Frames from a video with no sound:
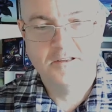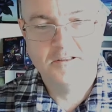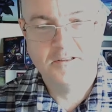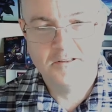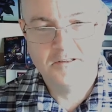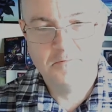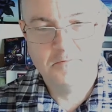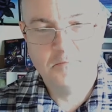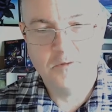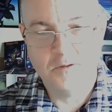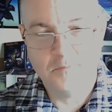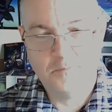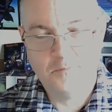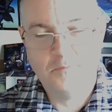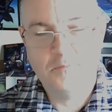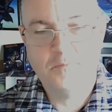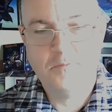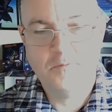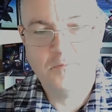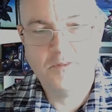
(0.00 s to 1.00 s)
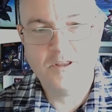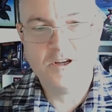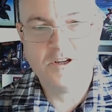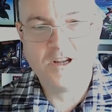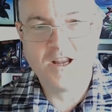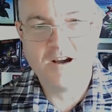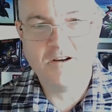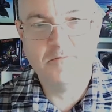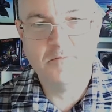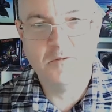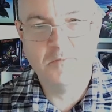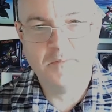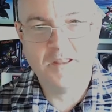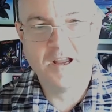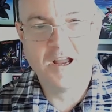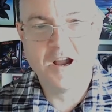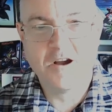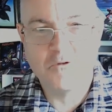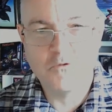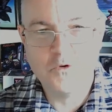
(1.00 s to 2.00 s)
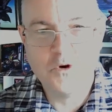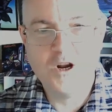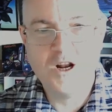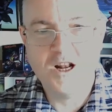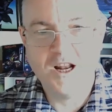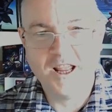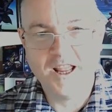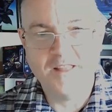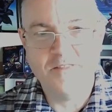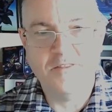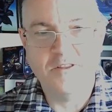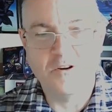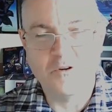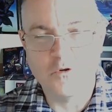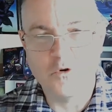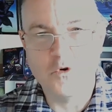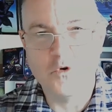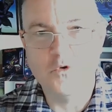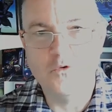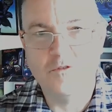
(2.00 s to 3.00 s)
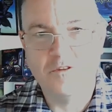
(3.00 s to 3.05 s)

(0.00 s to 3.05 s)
But this album, they are really in the groove.